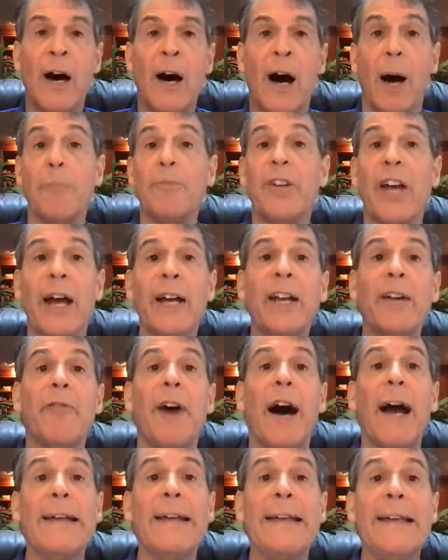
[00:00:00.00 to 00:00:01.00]
objective
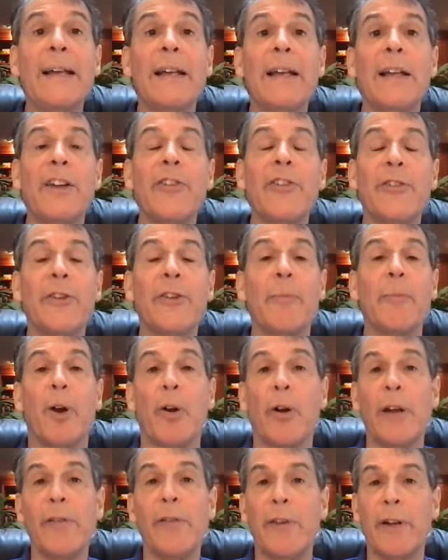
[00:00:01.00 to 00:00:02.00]
idealism,
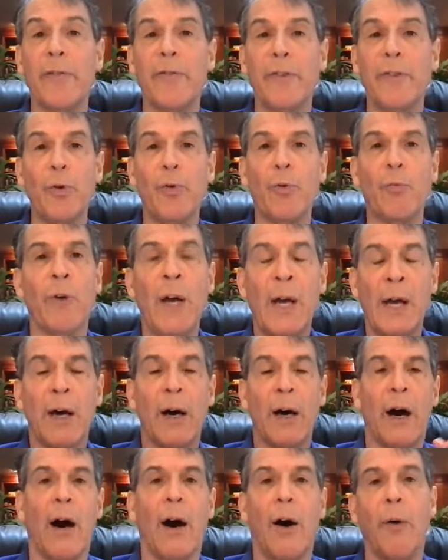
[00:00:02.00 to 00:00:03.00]
or even if you
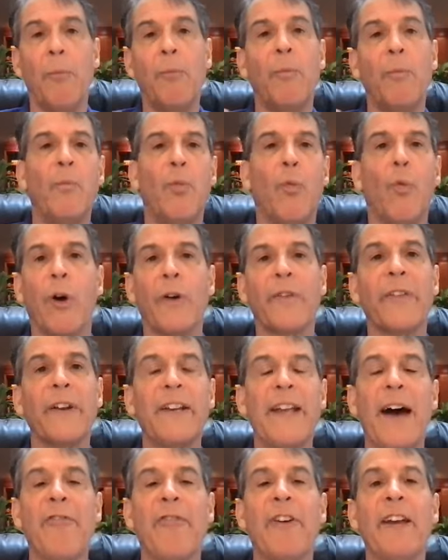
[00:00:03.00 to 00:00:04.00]
work the
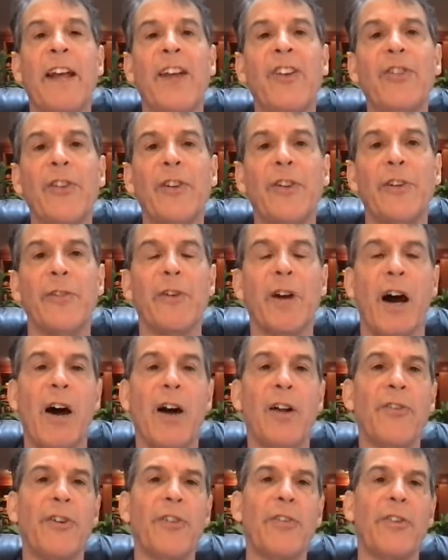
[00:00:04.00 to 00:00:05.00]
definitions of
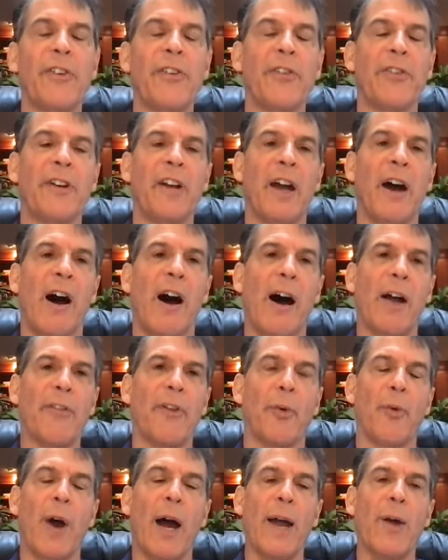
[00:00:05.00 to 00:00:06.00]
consciousness and God
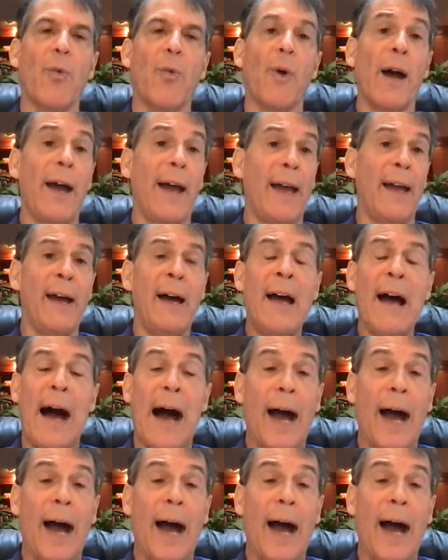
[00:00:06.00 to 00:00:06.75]
the right way,